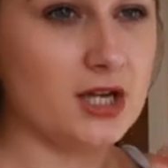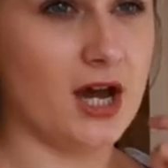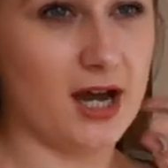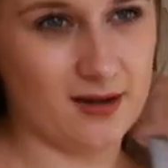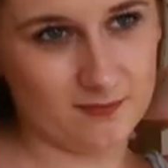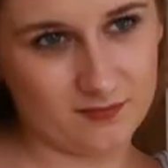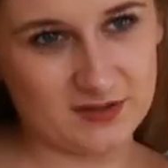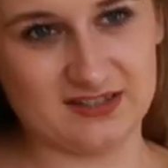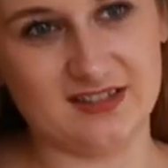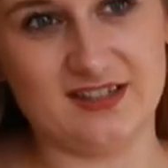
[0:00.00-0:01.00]

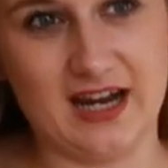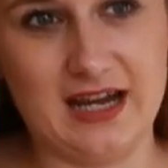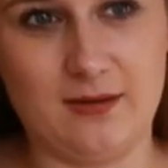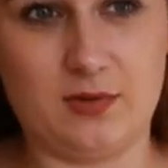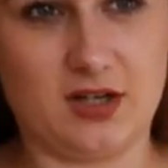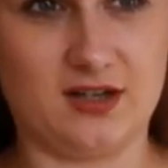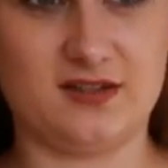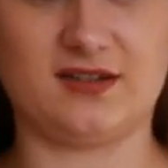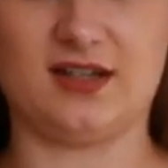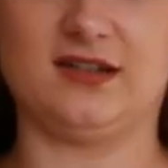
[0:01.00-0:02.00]
This is staying
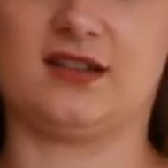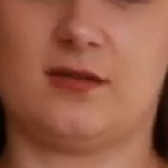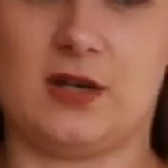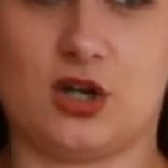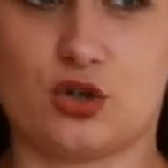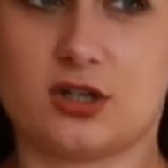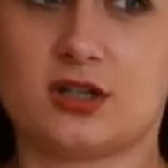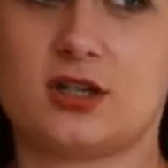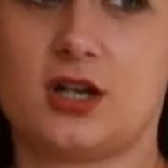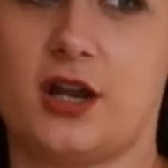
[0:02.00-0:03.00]
because it's going to be a good
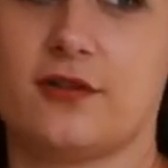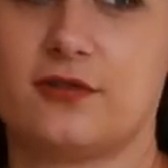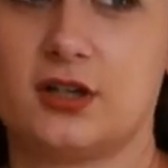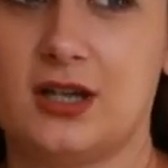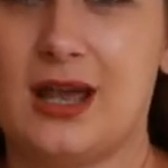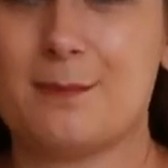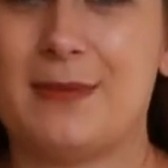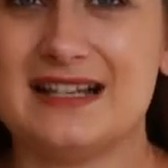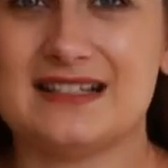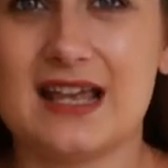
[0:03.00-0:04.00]
kind of
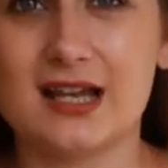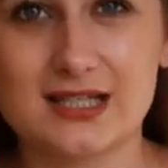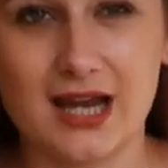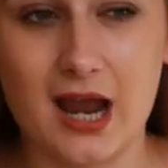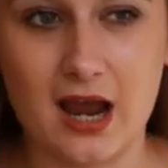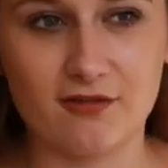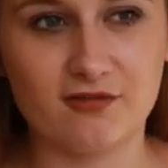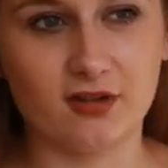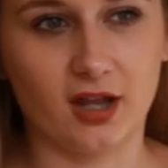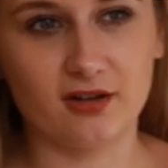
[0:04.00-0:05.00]
basic to have,
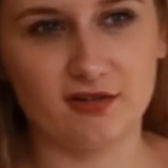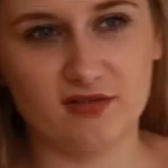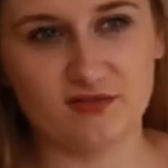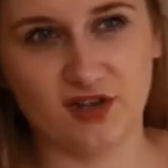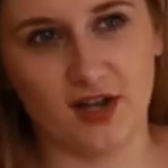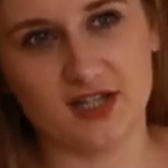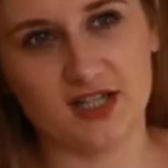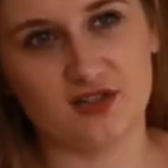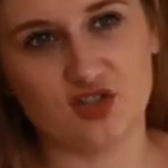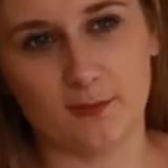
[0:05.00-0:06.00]
like for
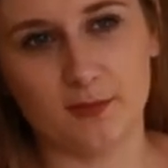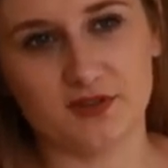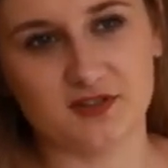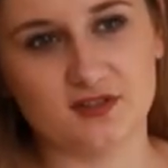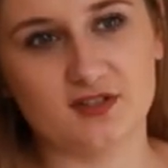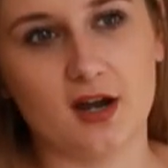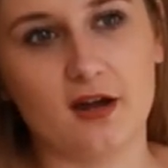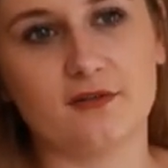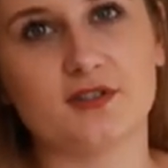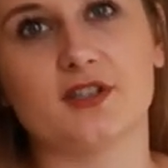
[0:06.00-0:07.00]
underneath jumpers and stuff.
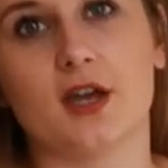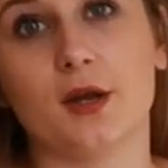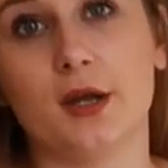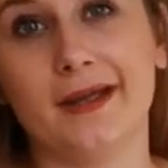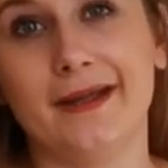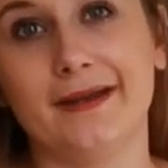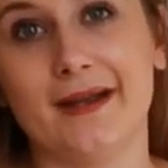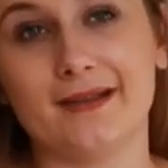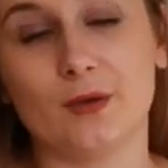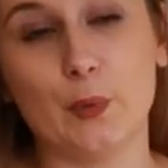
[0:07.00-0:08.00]
So
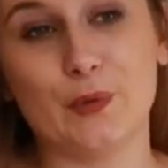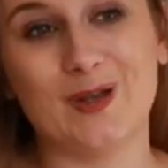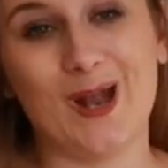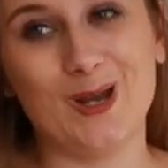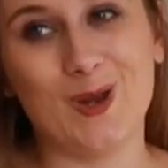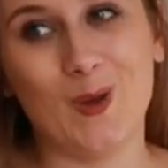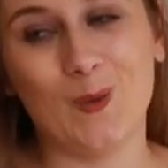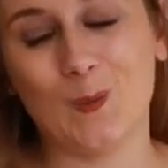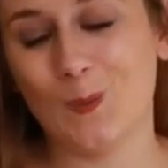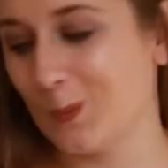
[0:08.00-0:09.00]
that's going to stay
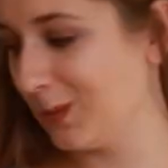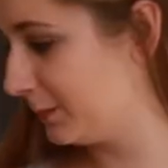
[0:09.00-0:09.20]
too.